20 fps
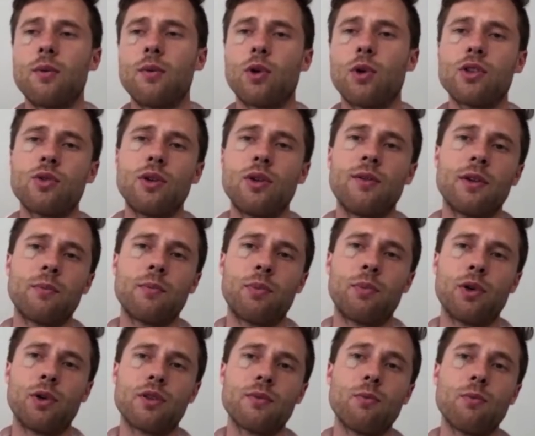they want to even
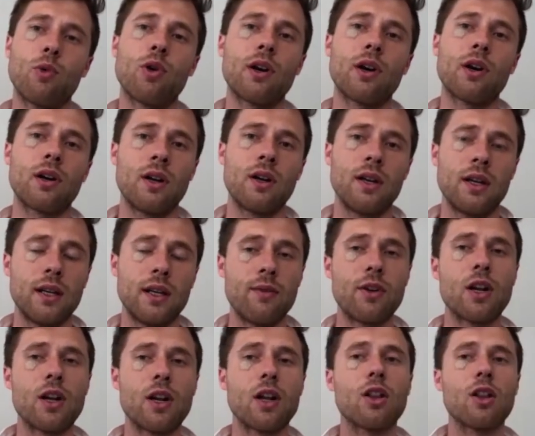put more,
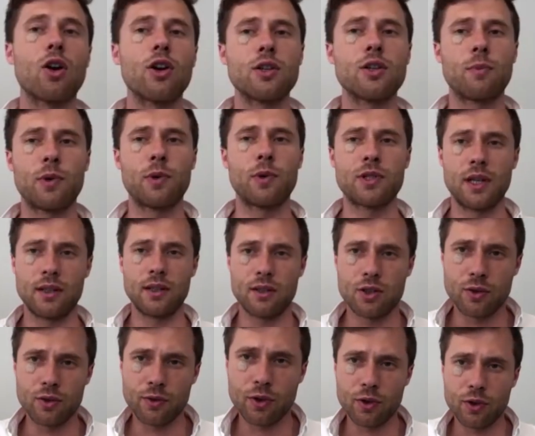even a larger
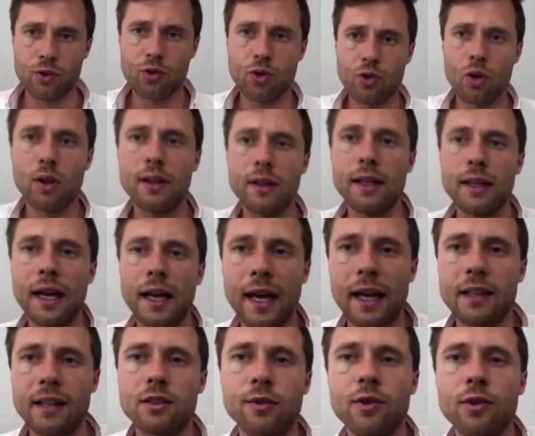percentage of control in the
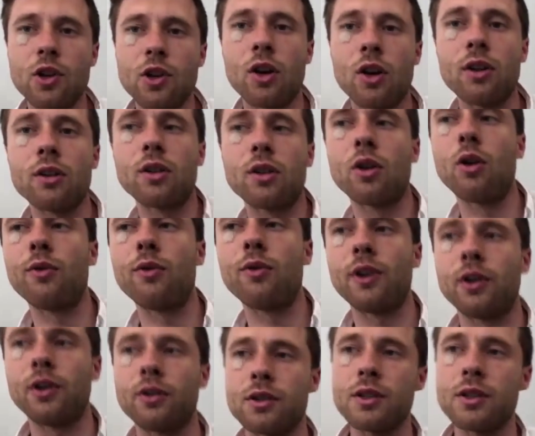hands of
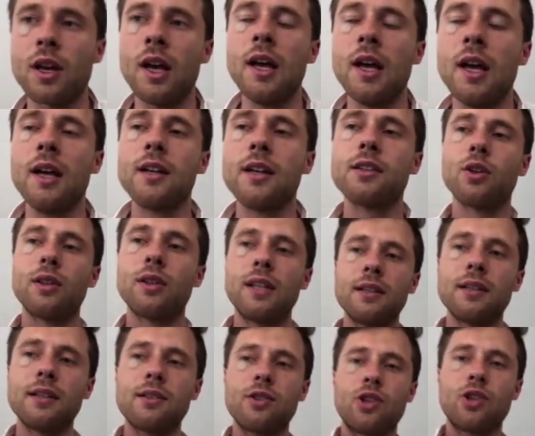non-co-founders. So
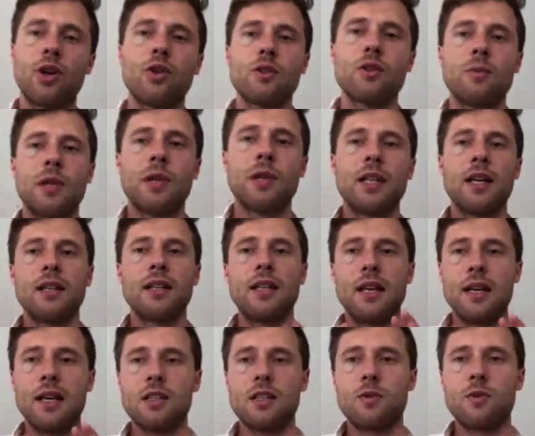this shows me that,
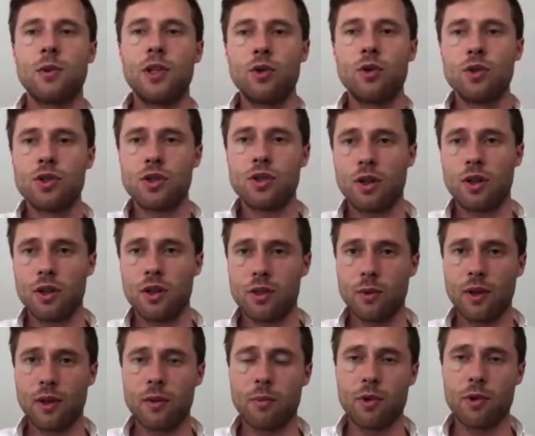yes, we do start
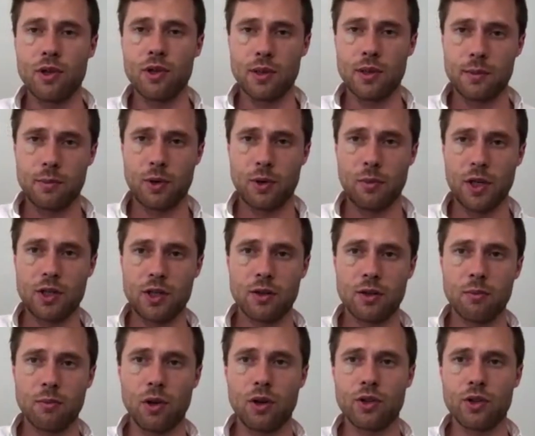with a
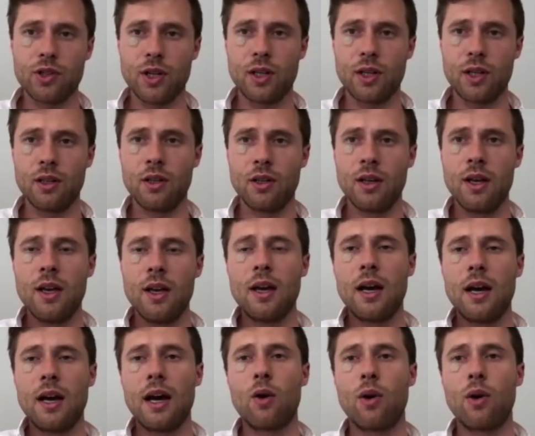permissioned blockchain.
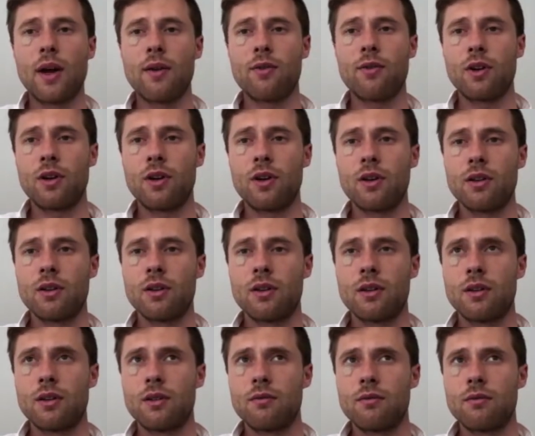However,
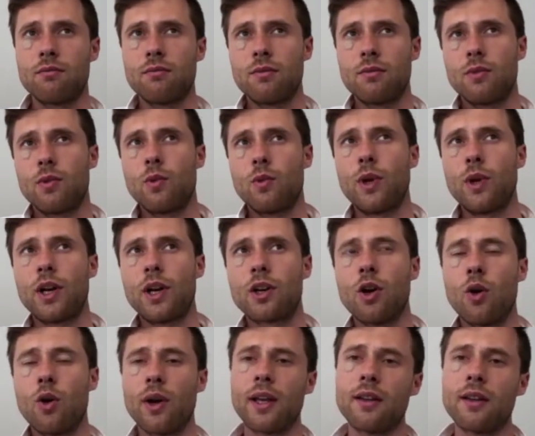we're
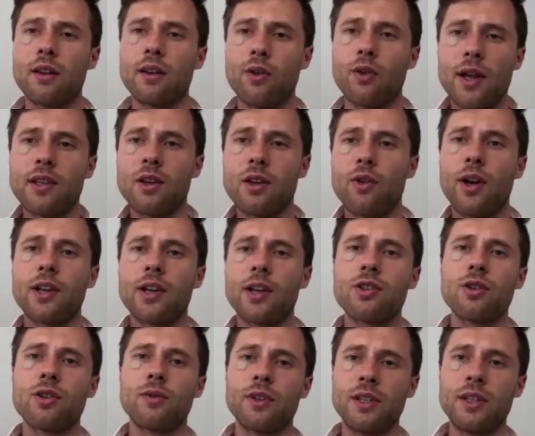going in the right
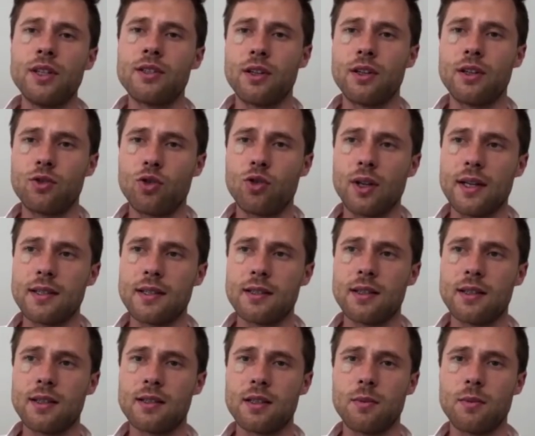direction of a decentralized
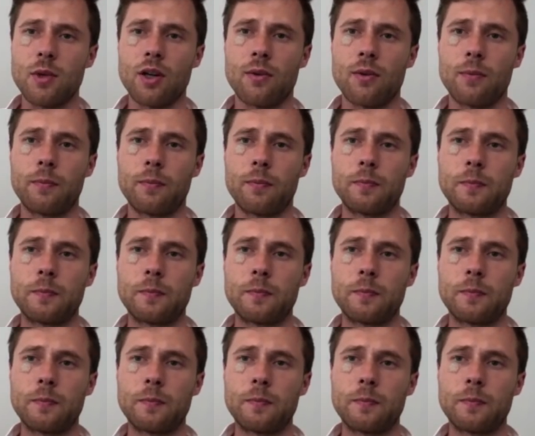system here.